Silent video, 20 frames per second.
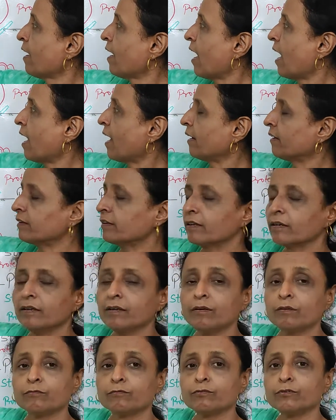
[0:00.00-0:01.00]
and
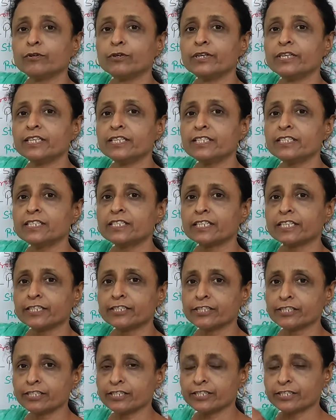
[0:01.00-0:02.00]
the food is
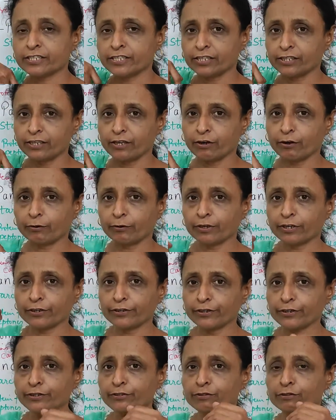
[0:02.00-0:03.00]
digested out.
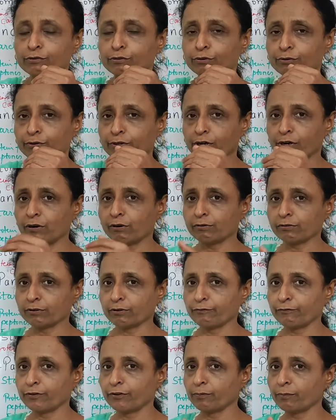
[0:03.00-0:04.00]
It is thrown out
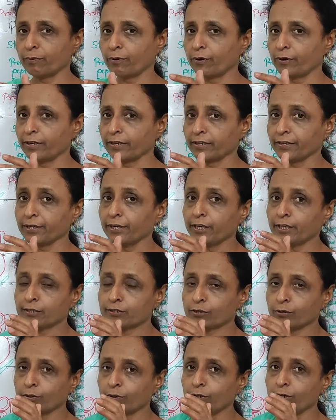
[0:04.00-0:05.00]
of the body.
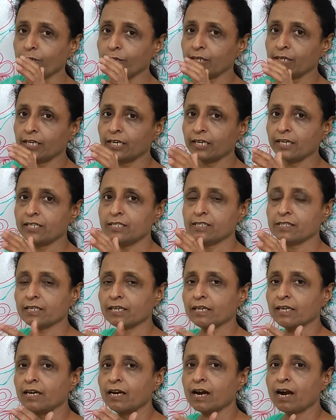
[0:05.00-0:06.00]
So let us
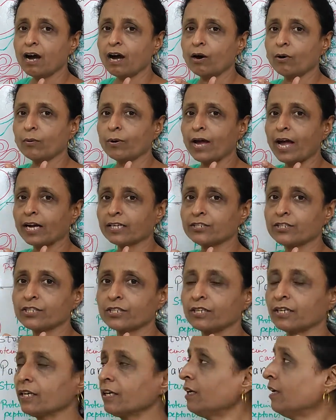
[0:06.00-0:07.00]
see how
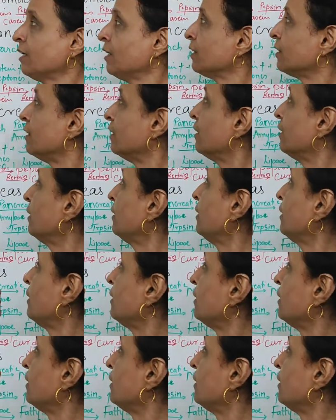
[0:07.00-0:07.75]
actually the